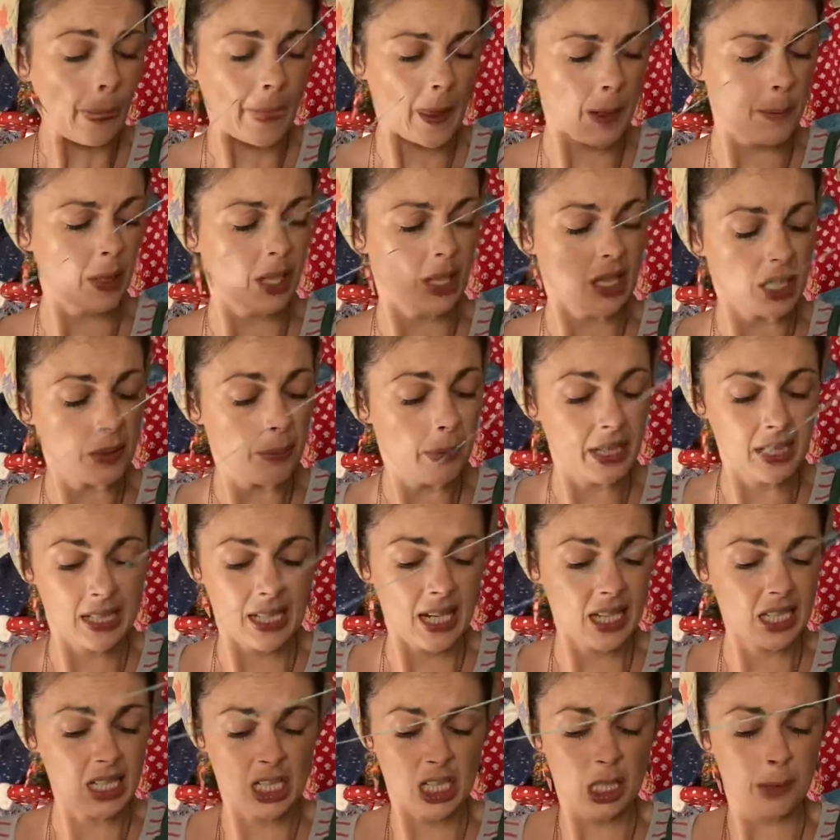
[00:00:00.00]
Because my
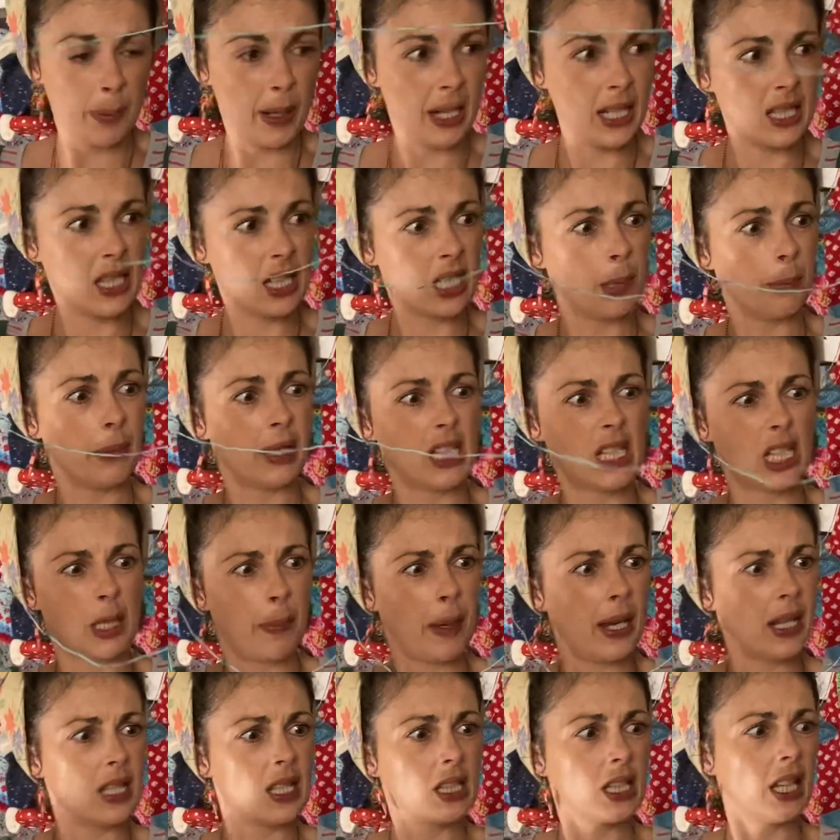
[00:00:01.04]
desk spaces and my
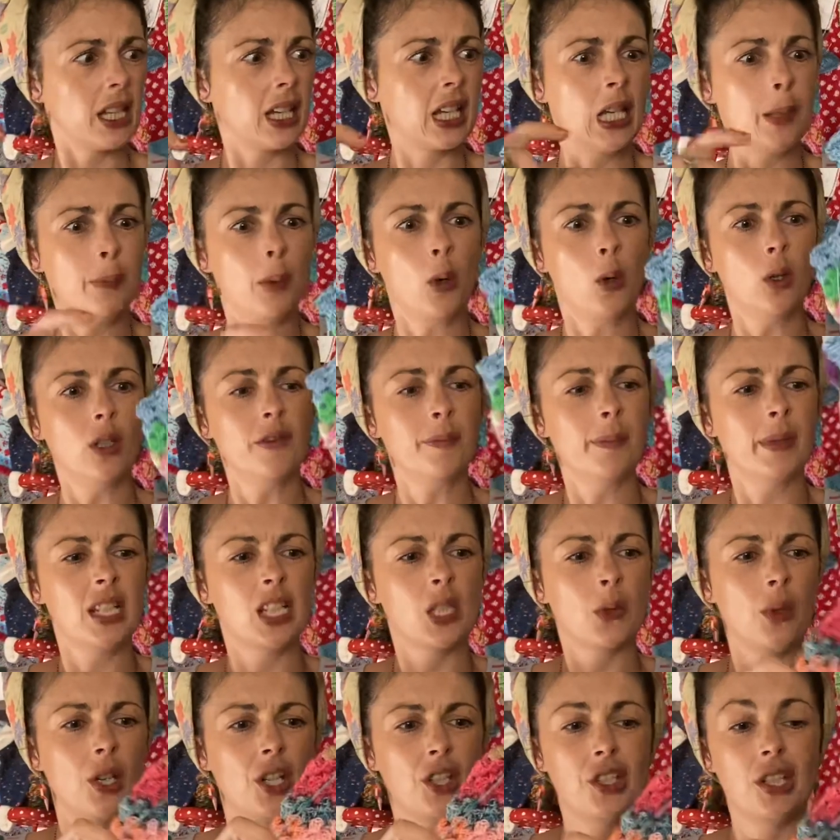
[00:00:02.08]
spaces that I keep all of my
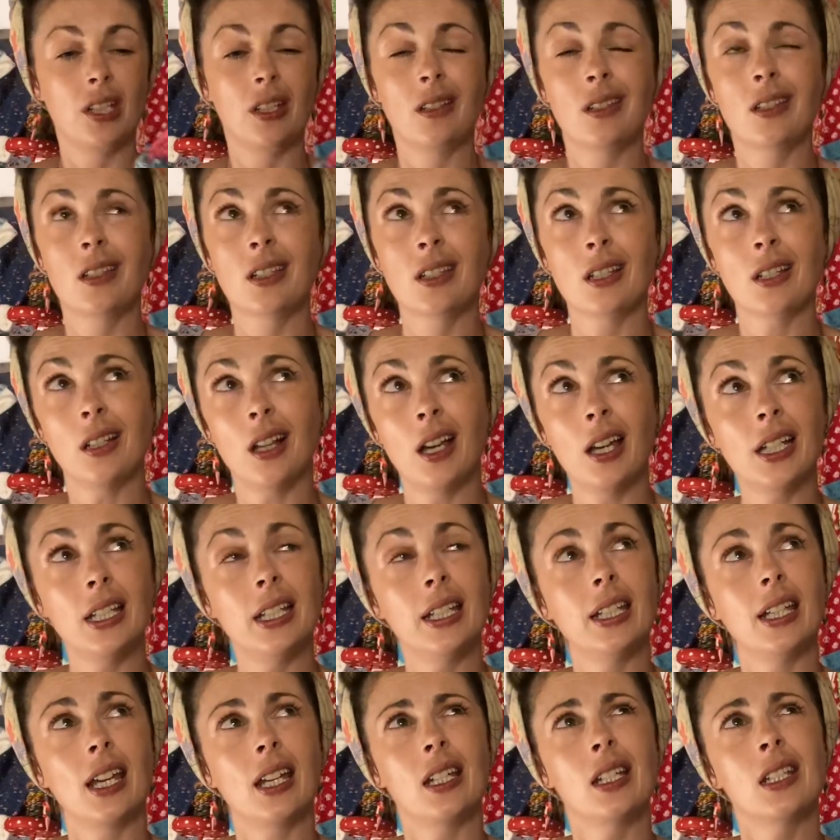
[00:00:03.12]
squish is slightly
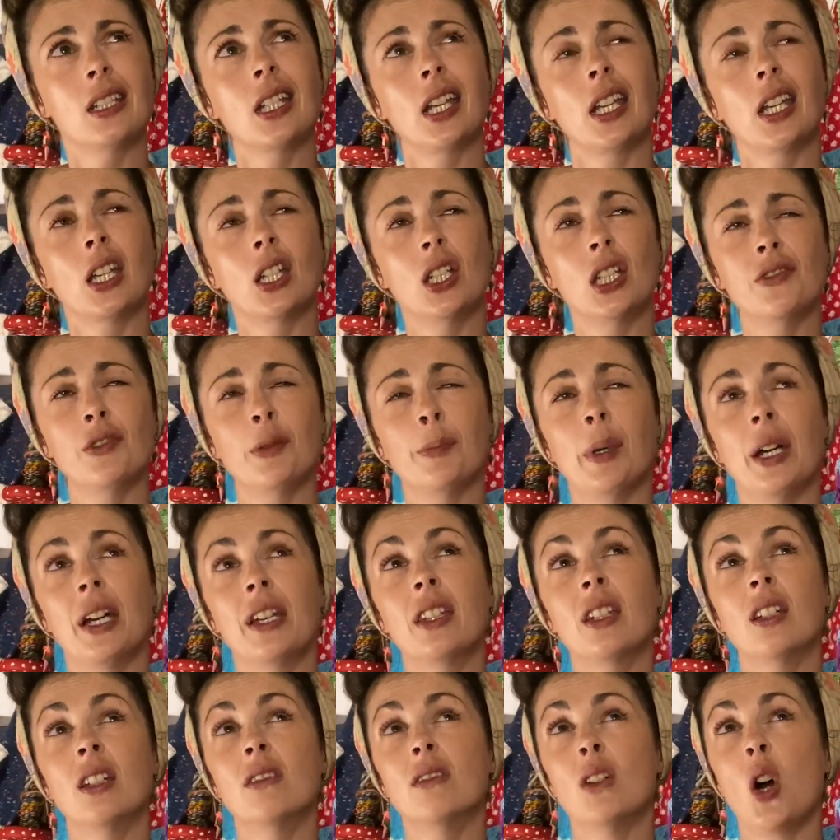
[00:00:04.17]
getting taken over by
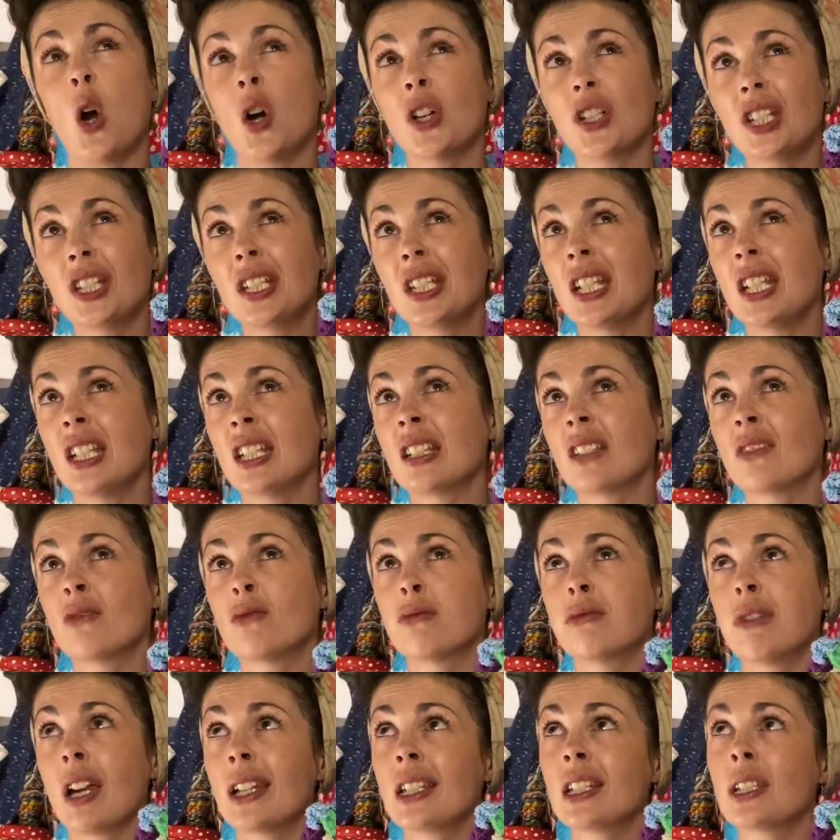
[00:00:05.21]
the oddities and
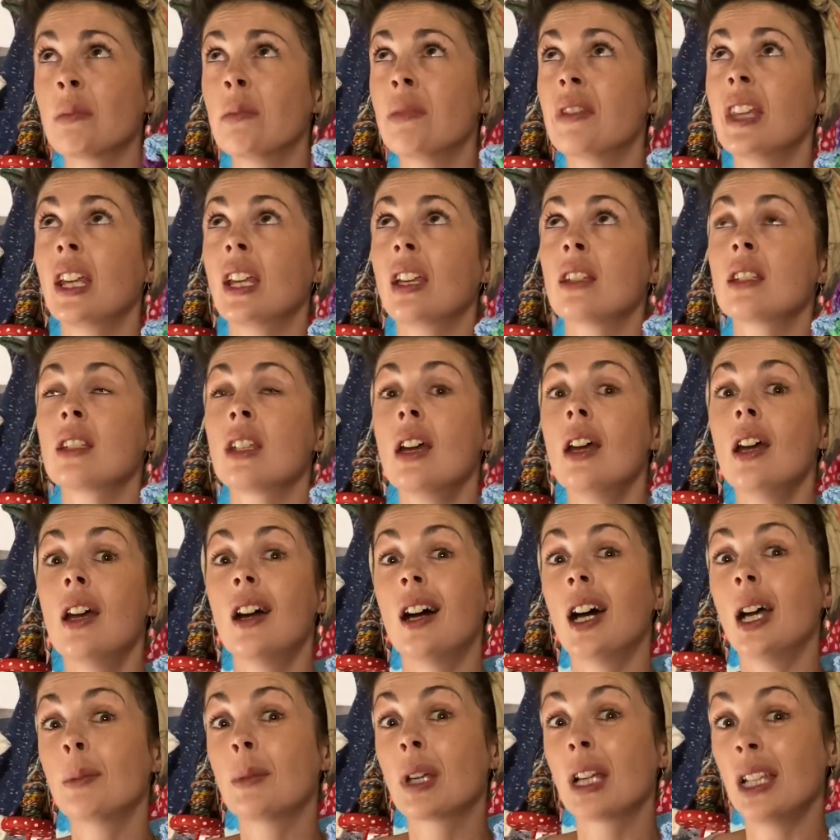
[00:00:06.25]
random things
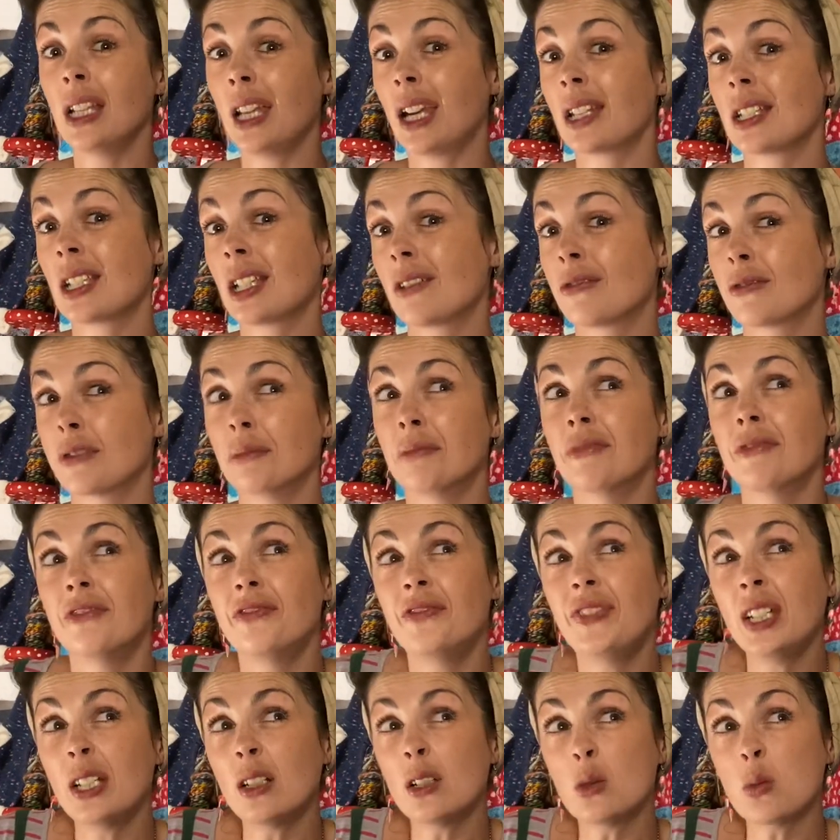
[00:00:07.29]
I'm collecting from
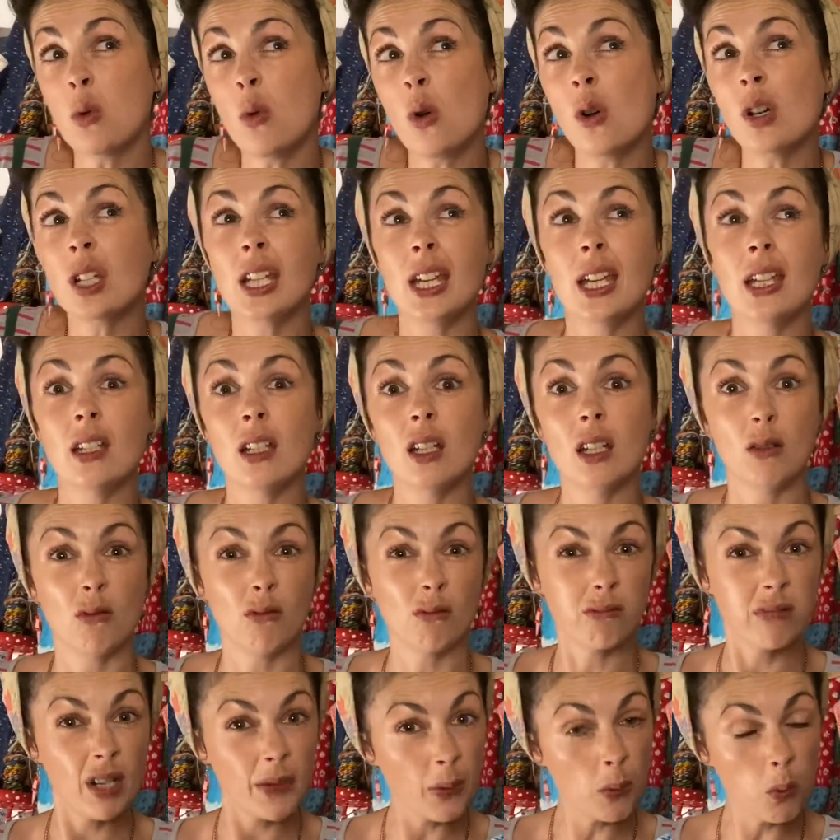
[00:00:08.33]
field walking and
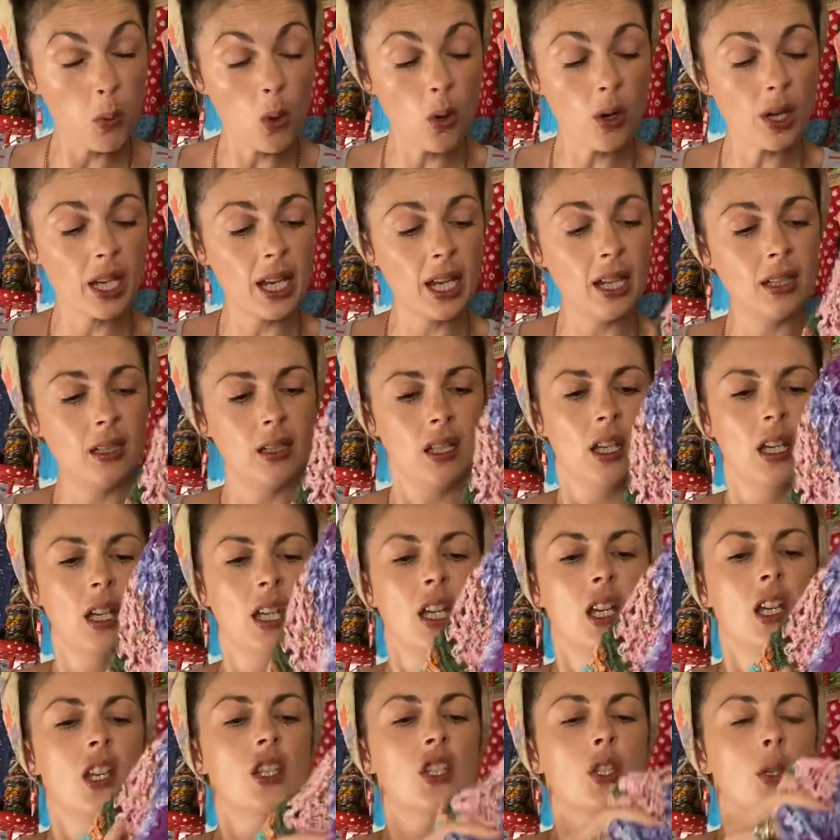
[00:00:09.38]
river walking.
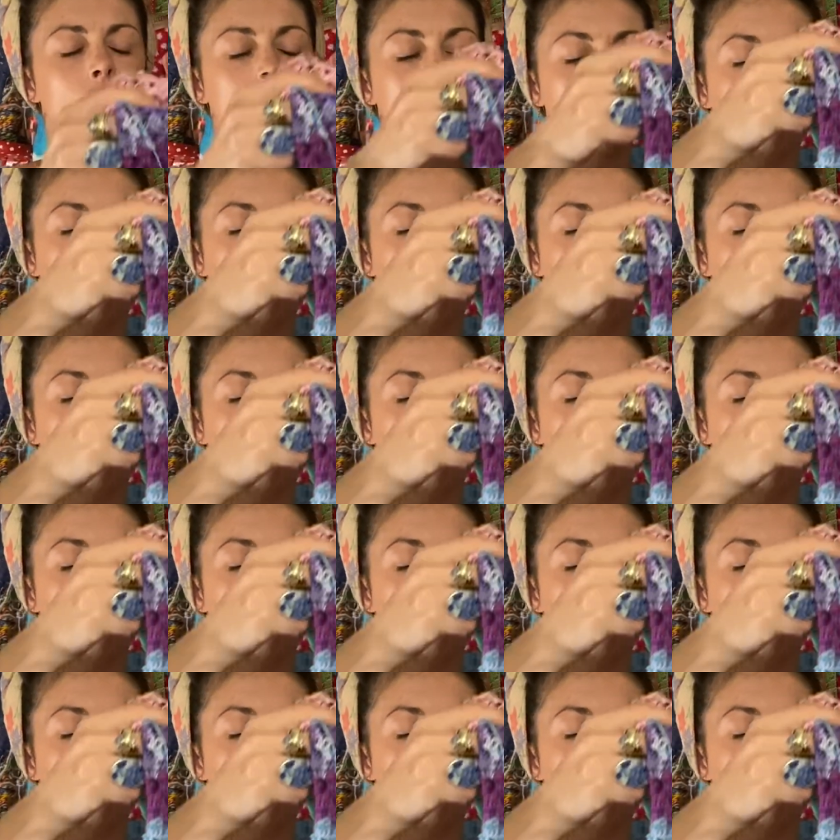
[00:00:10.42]
So